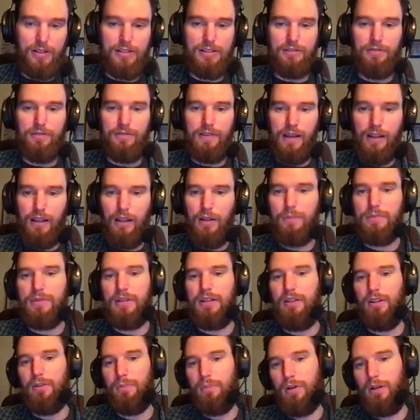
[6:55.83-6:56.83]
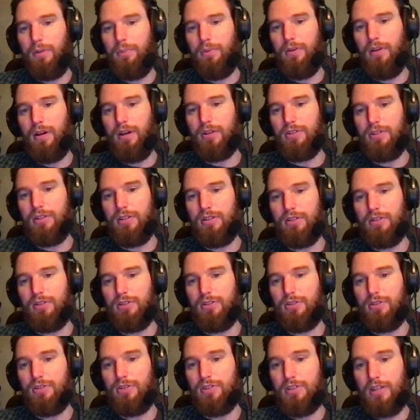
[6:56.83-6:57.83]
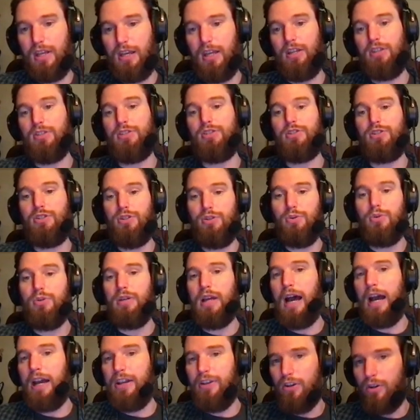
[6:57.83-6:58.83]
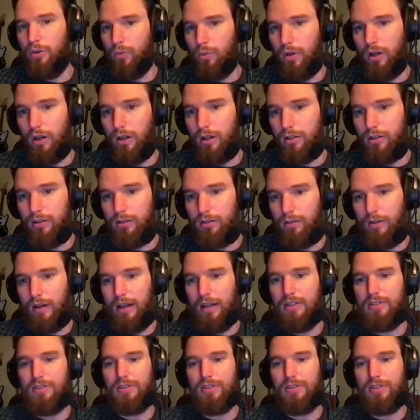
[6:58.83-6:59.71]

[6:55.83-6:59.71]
developed in the pre-production stage to guide your work, right?